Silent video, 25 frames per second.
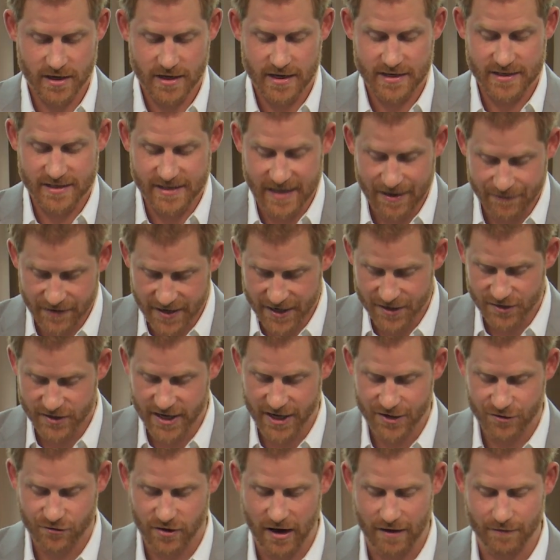7 in
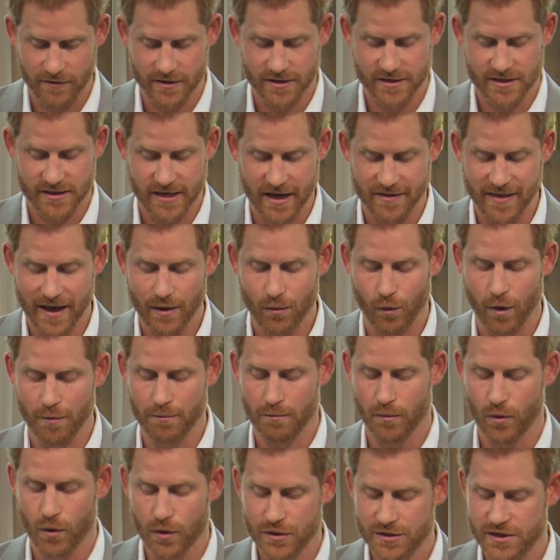10 travelers say they
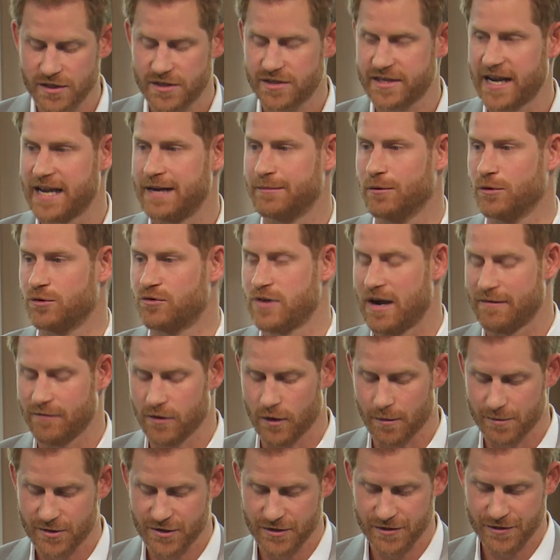want more sustainable travel
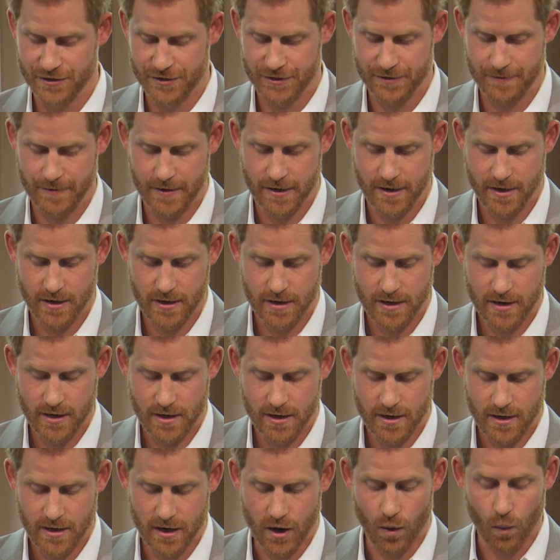options.
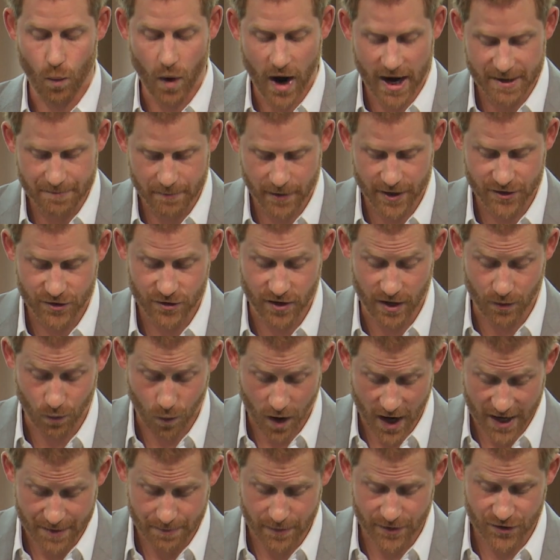A
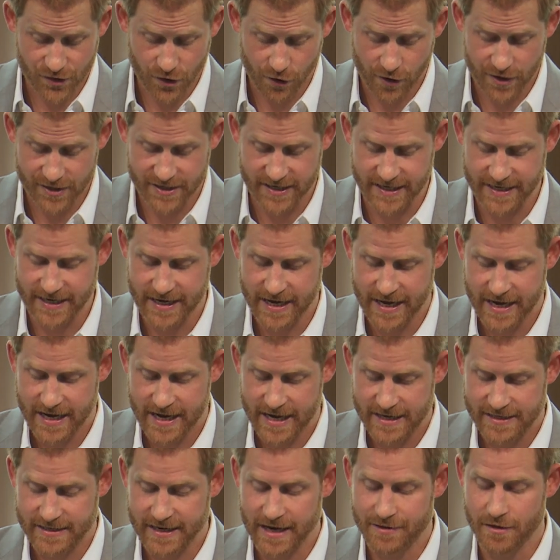wide majority
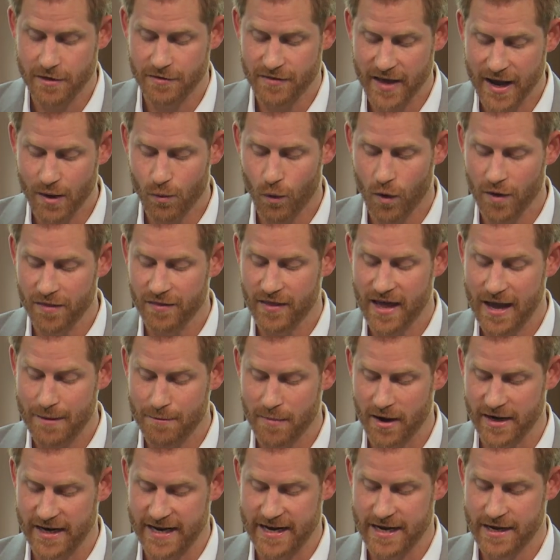say that they want their
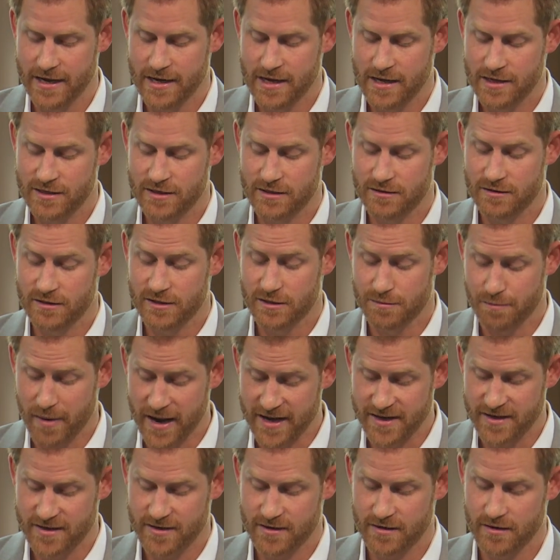money
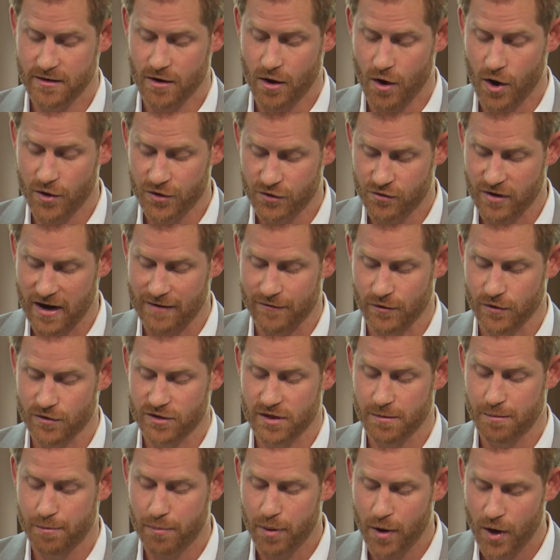spent on travel
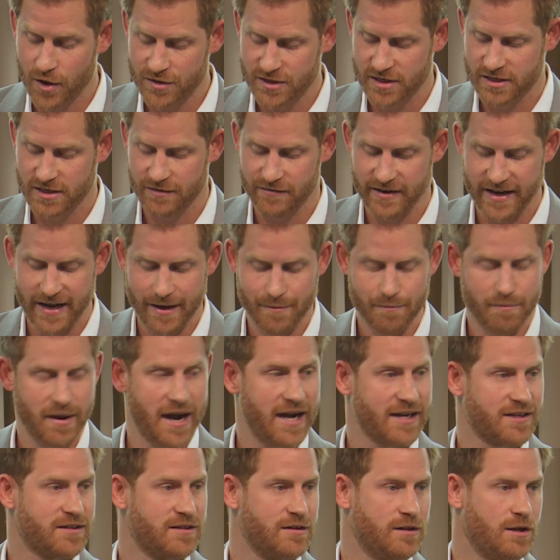to positively
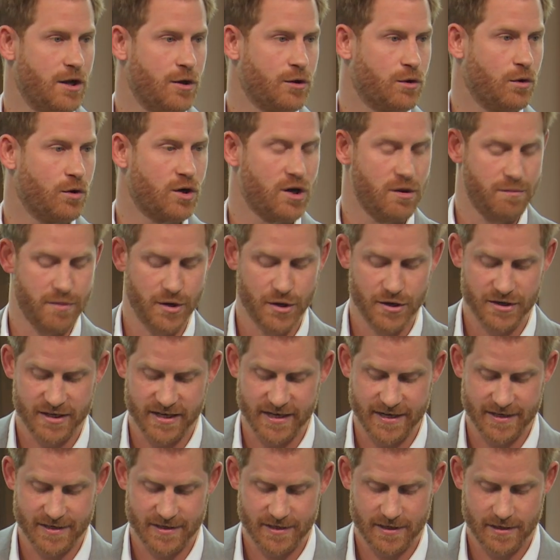impact local
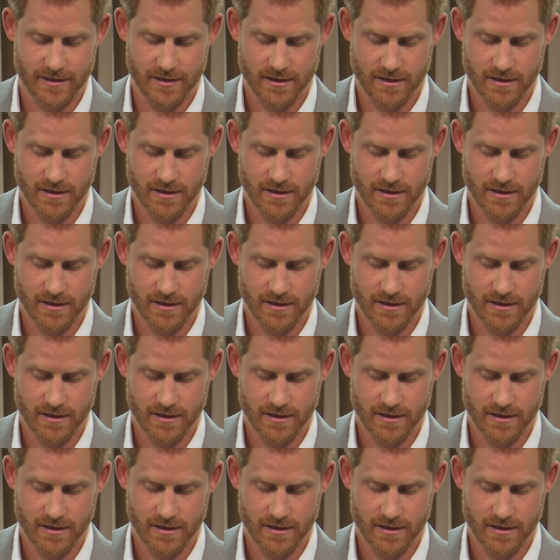communities.